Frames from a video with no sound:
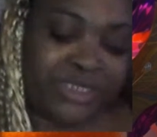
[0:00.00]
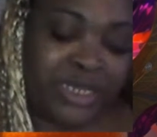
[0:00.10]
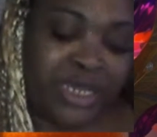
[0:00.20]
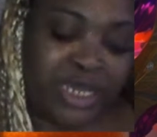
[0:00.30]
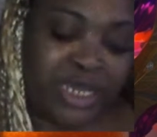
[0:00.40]

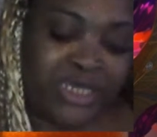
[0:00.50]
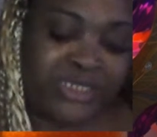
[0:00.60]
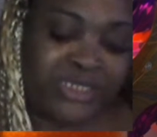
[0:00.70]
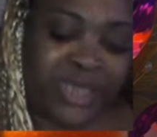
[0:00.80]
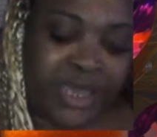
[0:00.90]
He
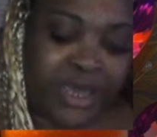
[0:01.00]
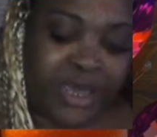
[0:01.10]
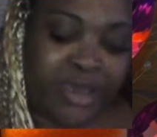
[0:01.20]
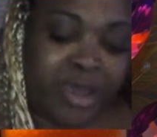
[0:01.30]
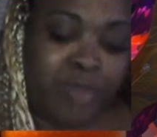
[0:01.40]
said,
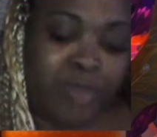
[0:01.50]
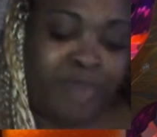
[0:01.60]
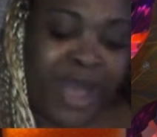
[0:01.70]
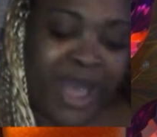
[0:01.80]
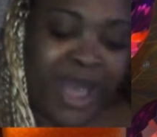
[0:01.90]

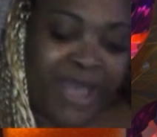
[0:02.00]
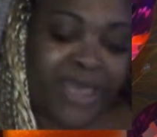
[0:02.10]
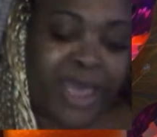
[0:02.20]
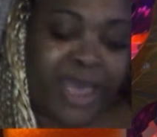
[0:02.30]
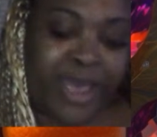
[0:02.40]
bye,
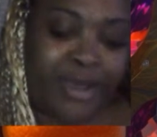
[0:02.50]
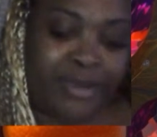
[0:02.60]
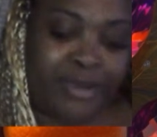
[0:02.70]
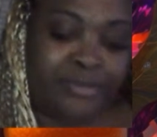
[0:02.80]
Cal.